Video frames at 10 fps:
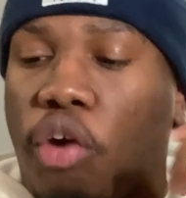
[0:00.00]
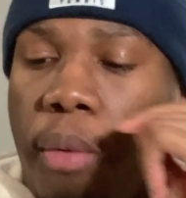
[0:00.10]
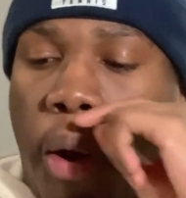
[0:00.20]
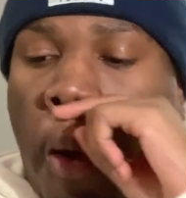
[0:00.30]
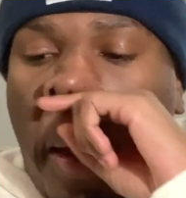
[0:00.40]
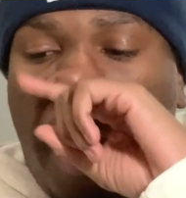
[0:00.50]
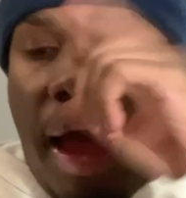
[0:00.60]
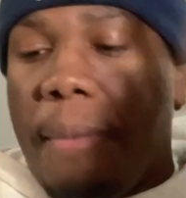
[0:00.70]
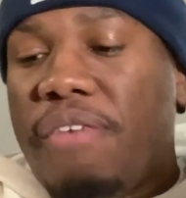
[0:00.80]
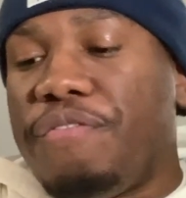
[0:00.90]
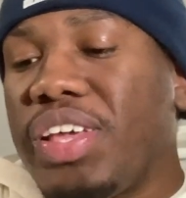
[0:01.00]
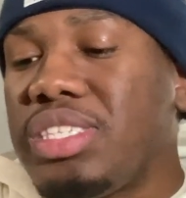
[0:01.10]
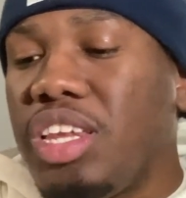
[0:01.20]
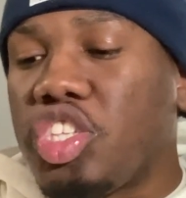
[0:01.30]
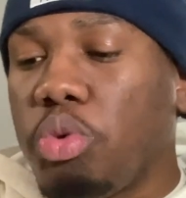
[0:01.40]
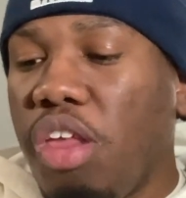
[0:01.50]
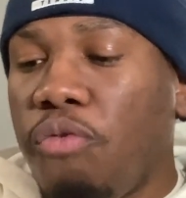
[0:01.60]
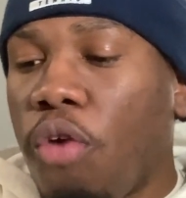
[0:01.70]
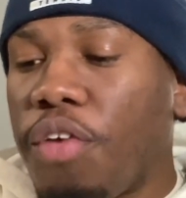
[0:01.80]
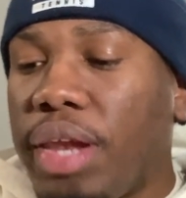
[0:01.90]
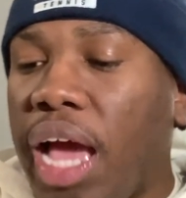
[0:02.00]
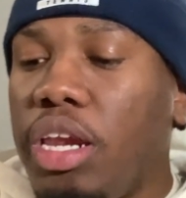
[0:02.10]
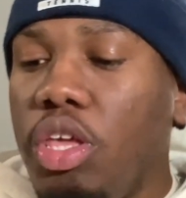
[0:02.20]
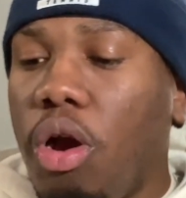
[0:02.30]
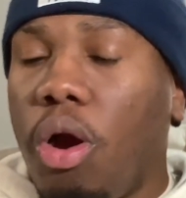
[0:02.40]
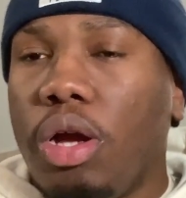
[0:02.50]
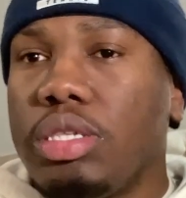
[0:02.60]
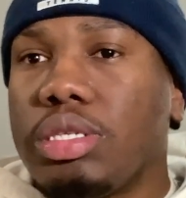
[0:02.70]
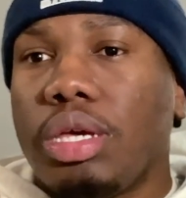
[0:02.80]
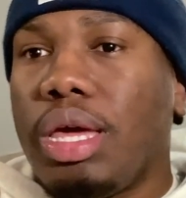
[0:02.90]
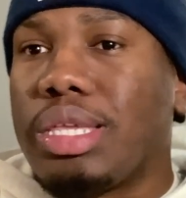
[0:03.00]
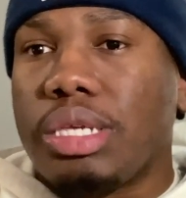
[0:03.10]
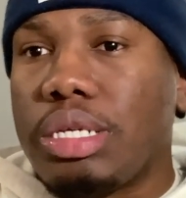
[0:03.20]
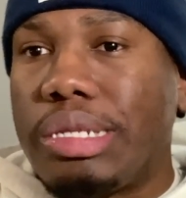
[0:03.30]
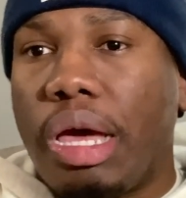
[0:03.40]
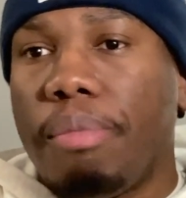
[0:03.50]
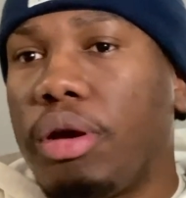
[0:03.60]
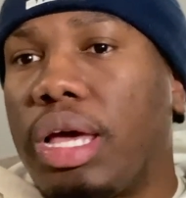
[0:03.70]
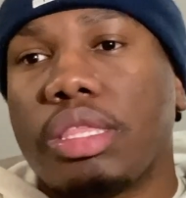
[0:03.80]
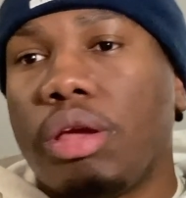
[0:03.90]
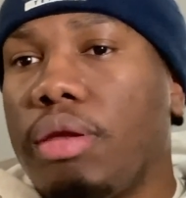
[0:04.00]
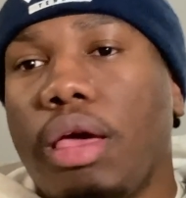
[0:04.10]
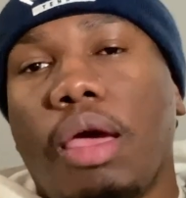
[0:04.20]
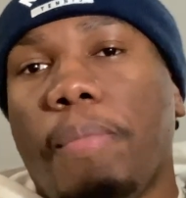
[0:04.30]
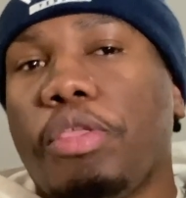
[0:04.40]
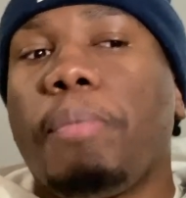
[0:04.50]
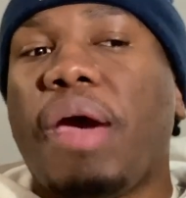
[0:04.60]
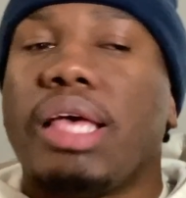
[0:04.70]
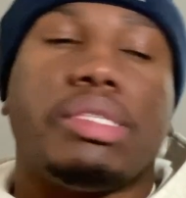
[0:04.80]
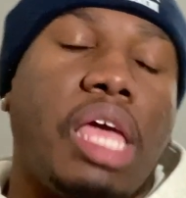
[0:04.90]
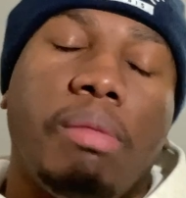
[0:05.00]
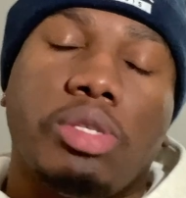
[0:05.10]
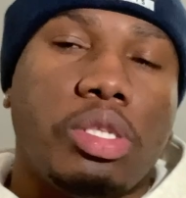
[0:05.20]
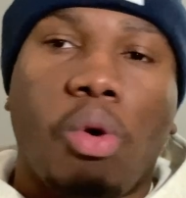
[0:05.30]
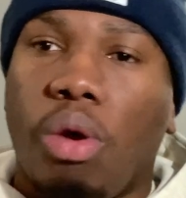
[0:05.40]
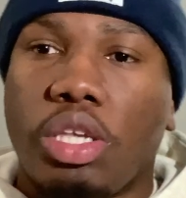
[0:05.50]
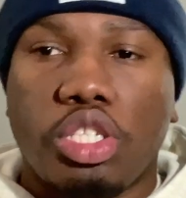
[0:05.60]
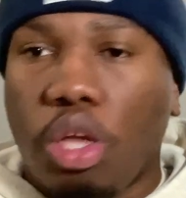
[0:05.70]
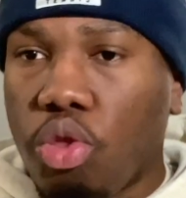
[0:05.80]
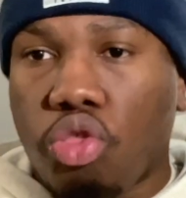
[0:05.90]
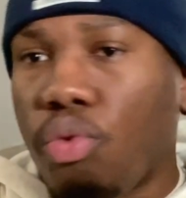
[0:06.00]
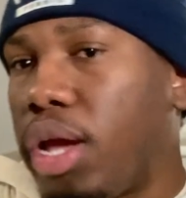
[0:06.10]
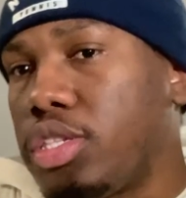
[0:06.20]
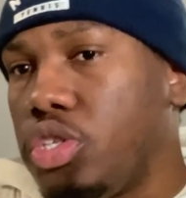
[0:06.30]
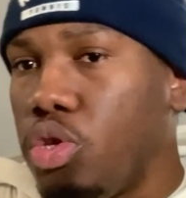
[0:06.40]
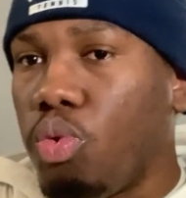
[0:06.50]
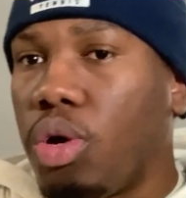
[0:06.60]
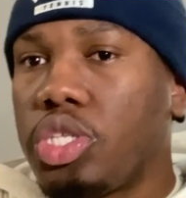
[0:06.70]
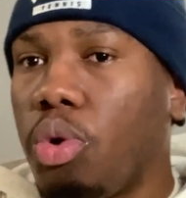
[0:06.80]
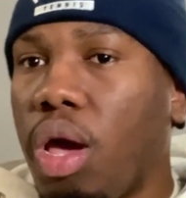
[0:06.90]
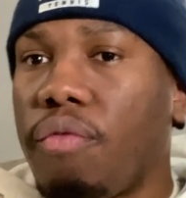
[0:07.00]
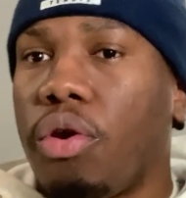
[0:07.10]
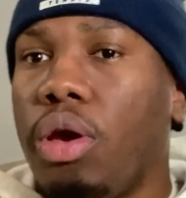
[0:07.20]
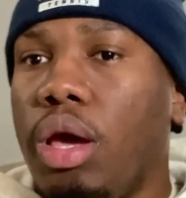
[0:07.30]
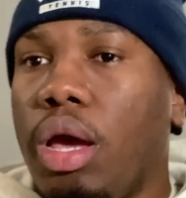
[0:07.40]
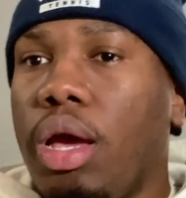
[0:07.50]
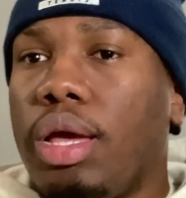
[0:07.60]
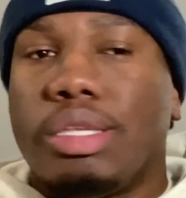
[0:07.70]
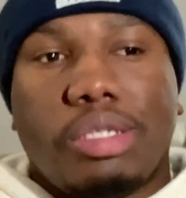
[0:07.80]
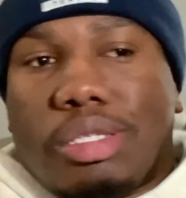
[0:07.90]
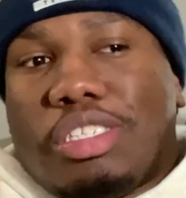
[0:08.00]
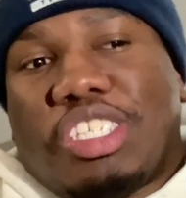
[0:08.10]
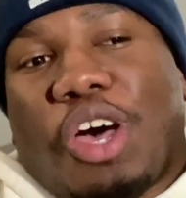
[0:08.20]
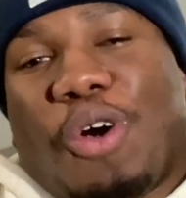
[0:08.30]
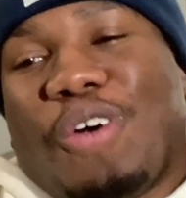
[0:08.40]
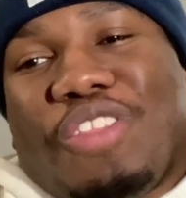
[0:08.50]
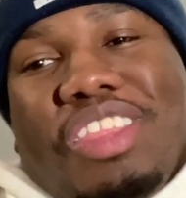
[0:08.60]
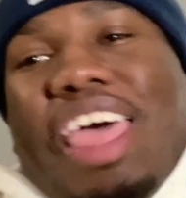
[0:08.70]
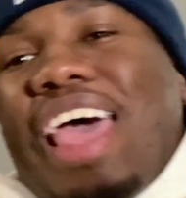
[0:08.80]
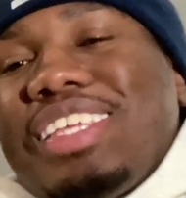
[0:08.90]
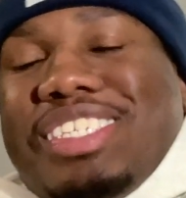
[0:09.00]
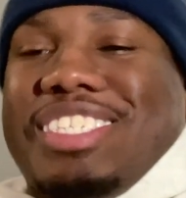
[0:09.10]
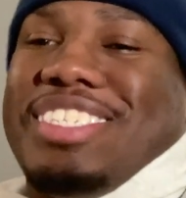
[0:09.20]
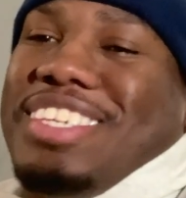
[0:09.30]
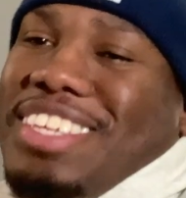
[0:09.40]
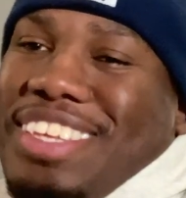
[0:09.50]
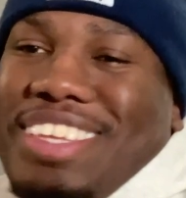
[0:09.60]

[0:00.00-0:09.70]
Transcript: football. I mean, 15 to 24 for 90 yards and a touchdown, bro. Like, their passing game is no threat to you whatsoever. So that's,